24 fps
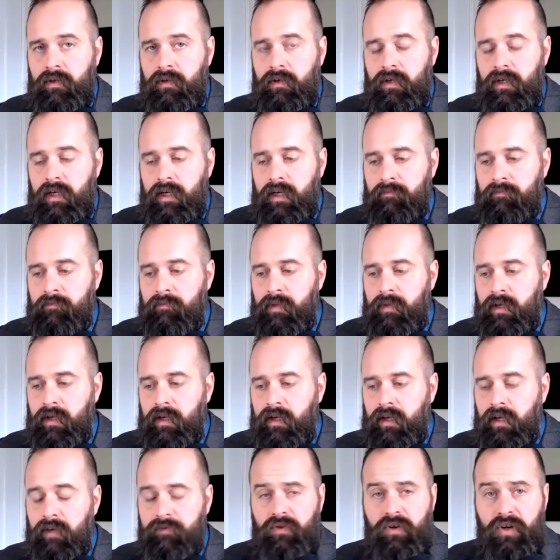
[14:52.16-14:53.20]

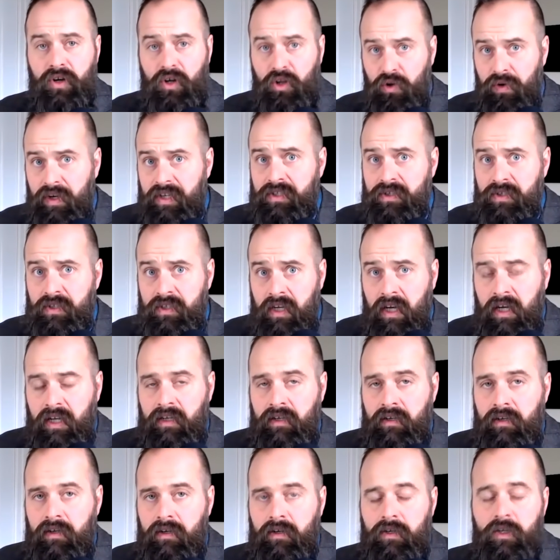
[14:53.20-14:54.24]
If you're a cloistered
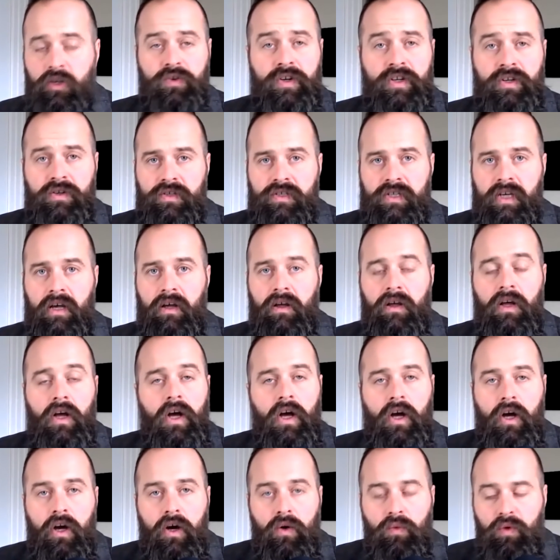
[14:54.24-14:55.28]
nun, you're in your cell.
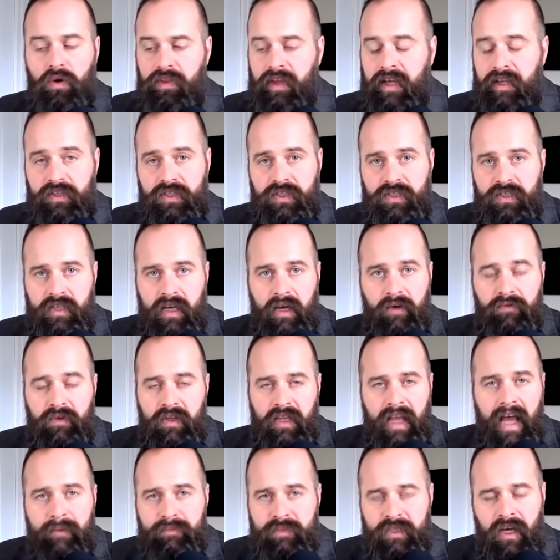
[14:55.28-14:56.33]
What do they just have a
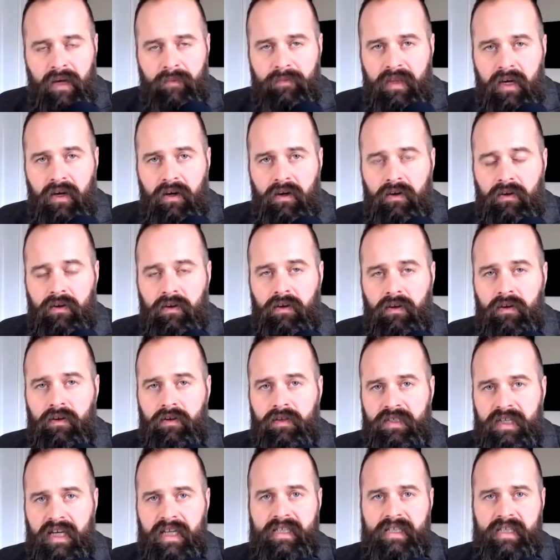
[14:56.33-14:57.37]
laptop there?
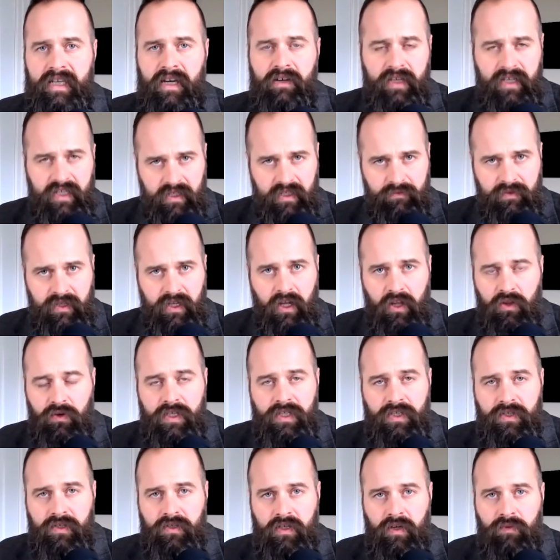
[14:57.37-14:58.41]
Does that sound like something a
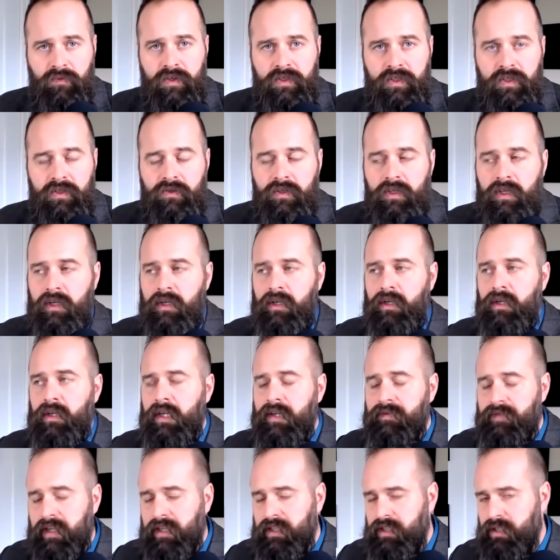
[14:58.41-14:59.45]
cloistered nun would do?
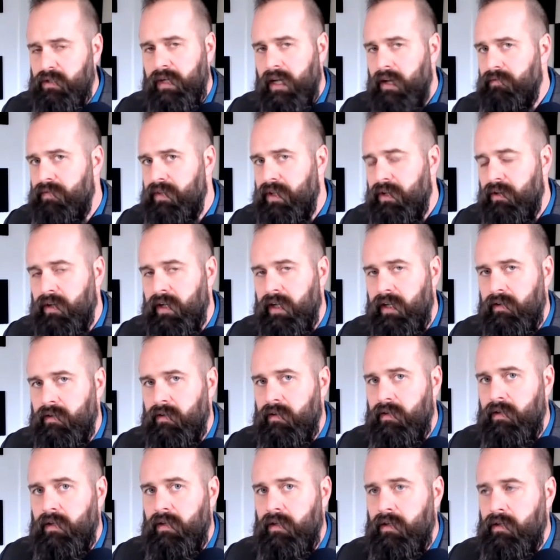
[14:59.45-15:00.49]
If they do have the internet,
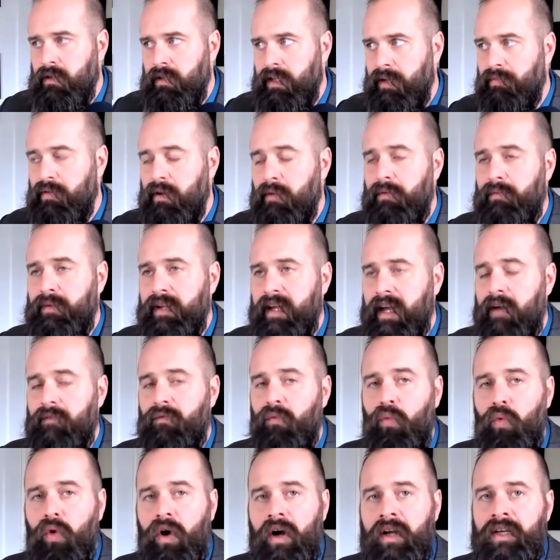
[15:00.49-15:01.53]
they probably have
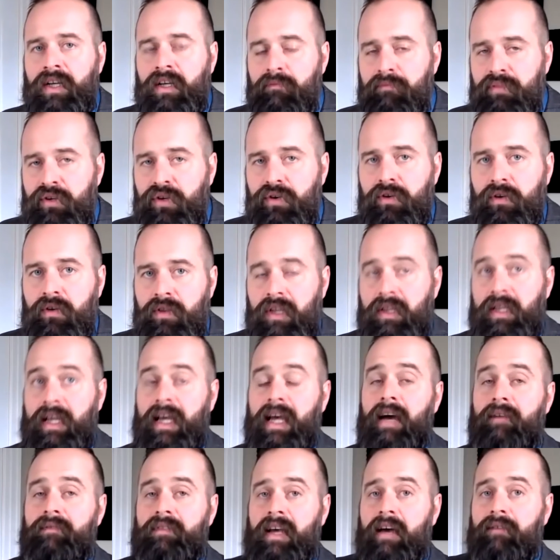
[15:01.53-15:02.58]
one computer that they
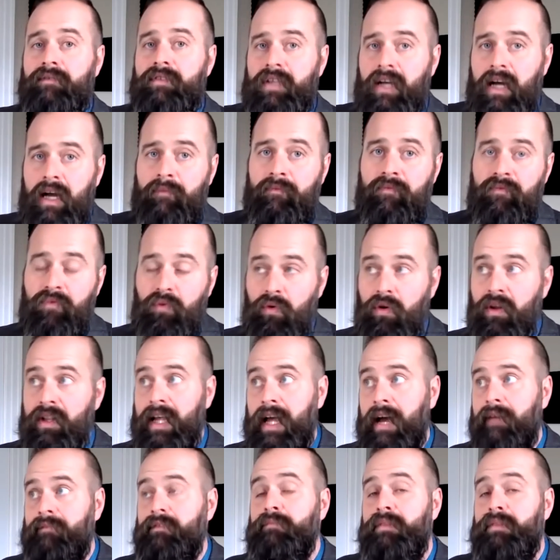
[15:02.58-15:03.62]
have to have time for, and they have to